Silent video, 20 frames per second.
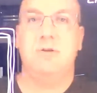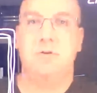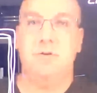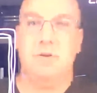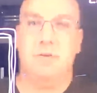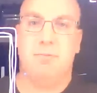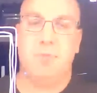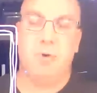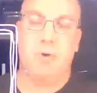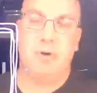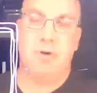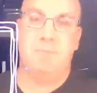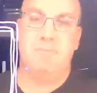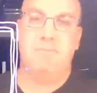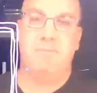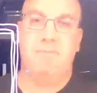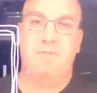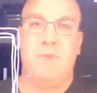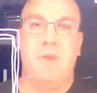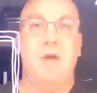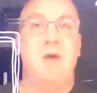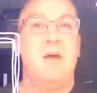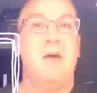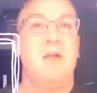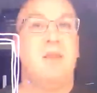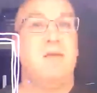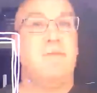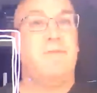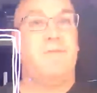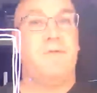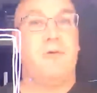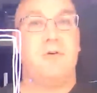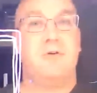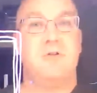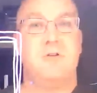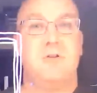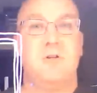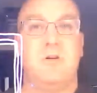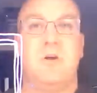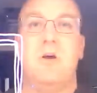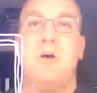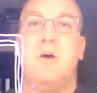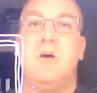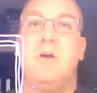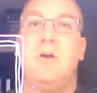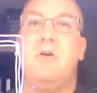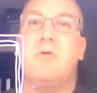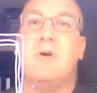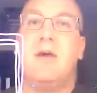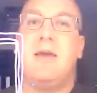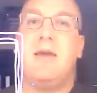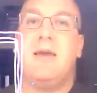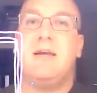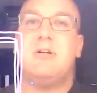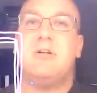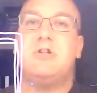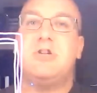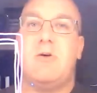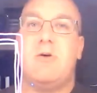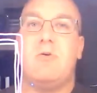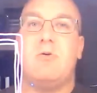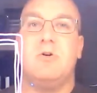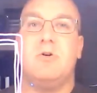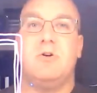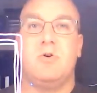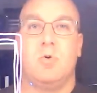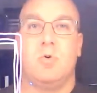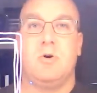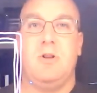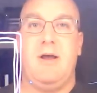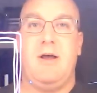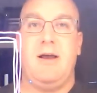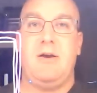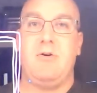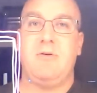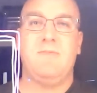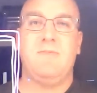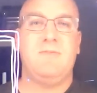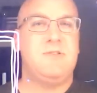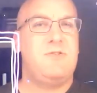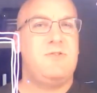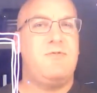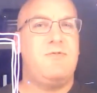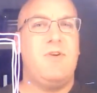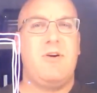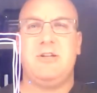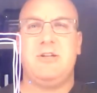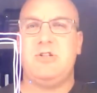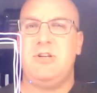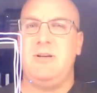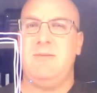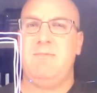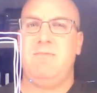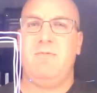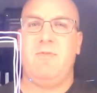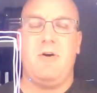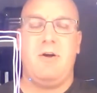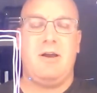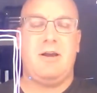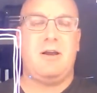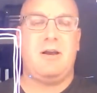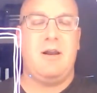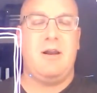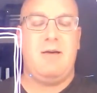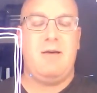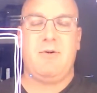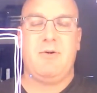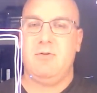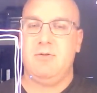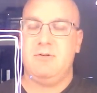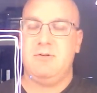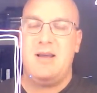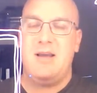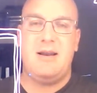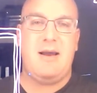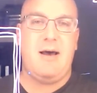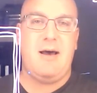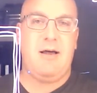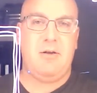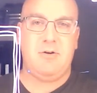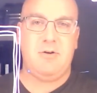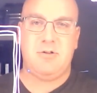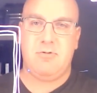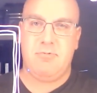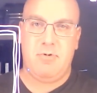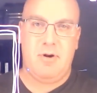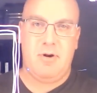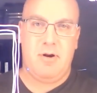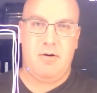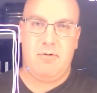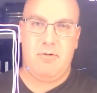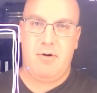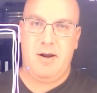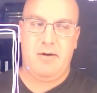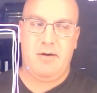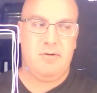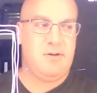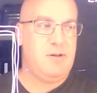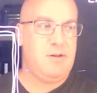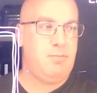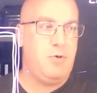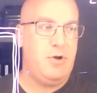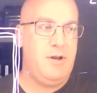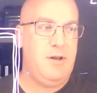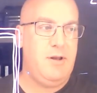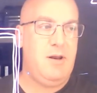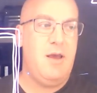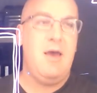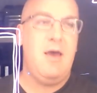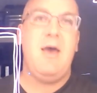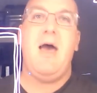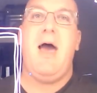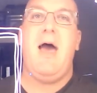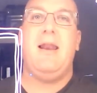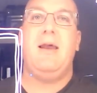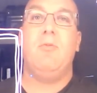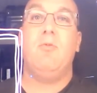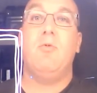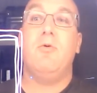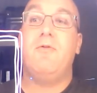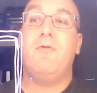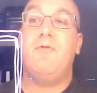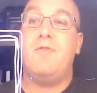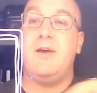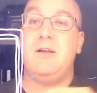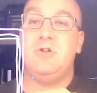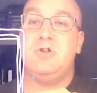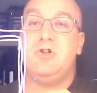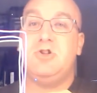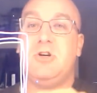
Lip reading: board. The first, you can get shower door liner. It's very cheap, very economical, $10 around to put it, and it will fit just